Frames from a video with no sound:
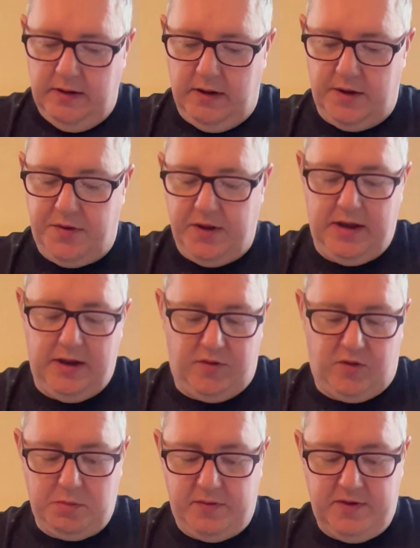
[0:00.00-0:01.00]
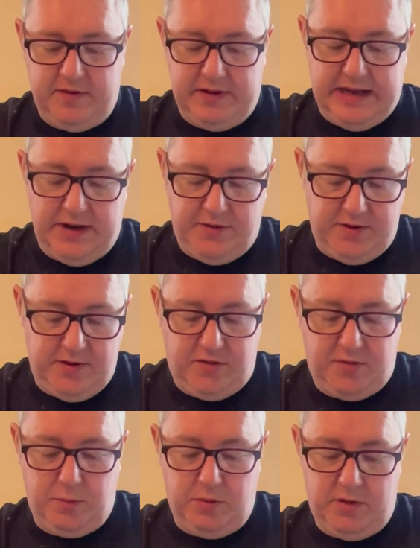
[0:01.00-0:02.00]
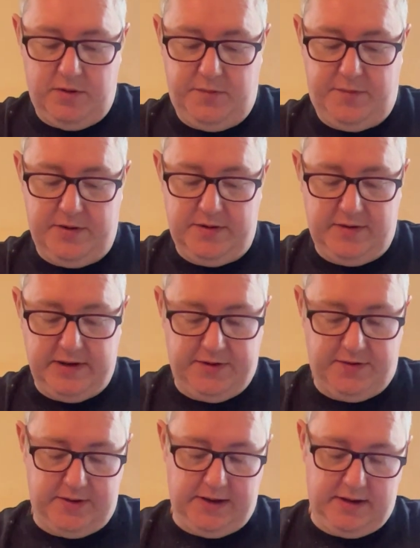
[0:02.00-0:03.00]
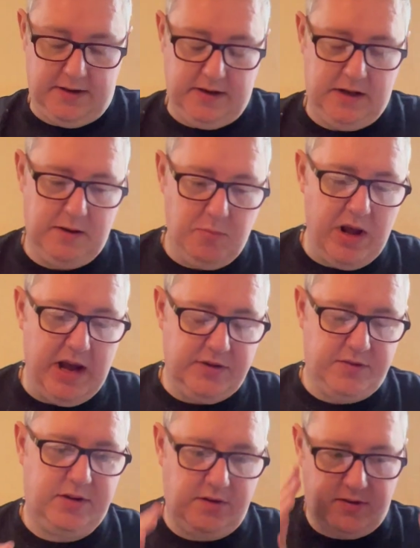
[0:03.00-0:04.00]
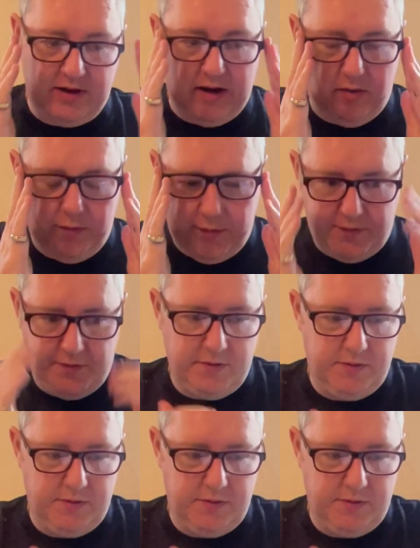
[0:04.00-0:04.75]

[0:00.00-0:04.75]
I think some of his analysis were fantastic, and you might ask yourself,